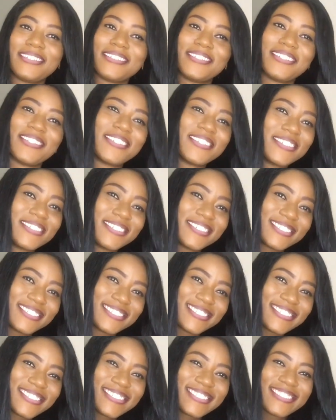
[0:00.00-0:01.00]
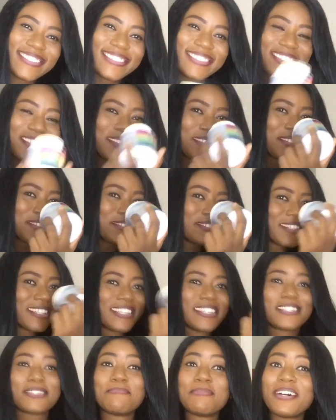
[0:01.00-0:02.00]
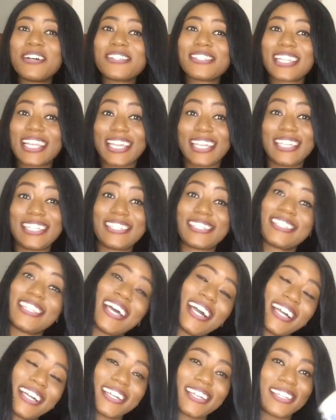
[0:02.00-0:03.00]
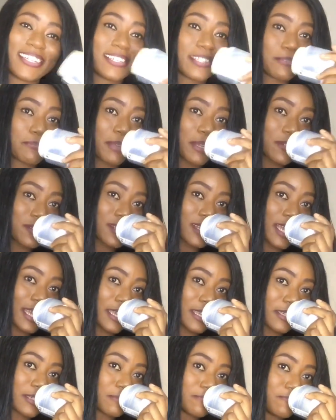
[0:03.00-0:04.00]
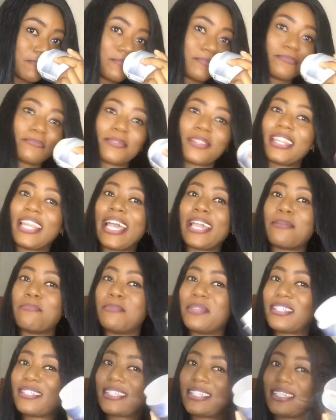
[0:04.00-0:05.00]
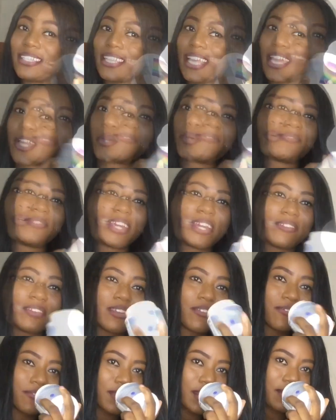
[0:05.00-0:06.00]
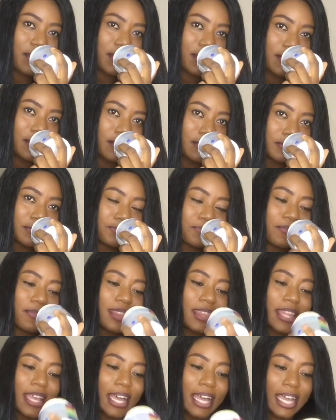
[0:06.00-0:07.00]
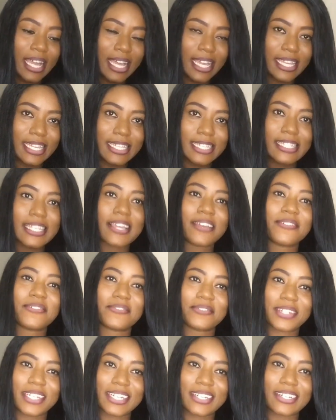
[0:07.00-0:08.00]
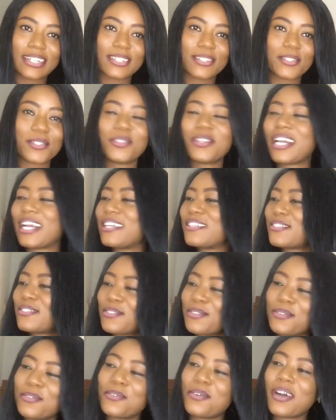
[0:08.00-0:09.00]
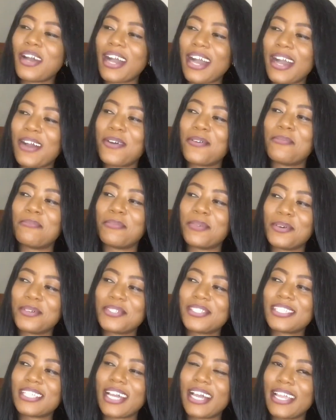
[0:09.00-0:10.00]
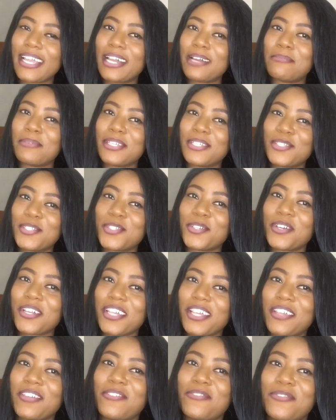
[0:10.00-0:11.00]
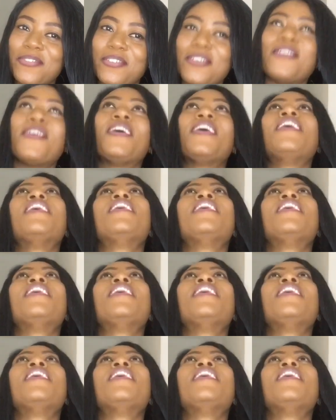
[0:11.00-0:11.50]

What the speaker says: God, it smells like a snack. It smells like biscuit, like very, very nice fragrance. You guys know how much I am a junkie for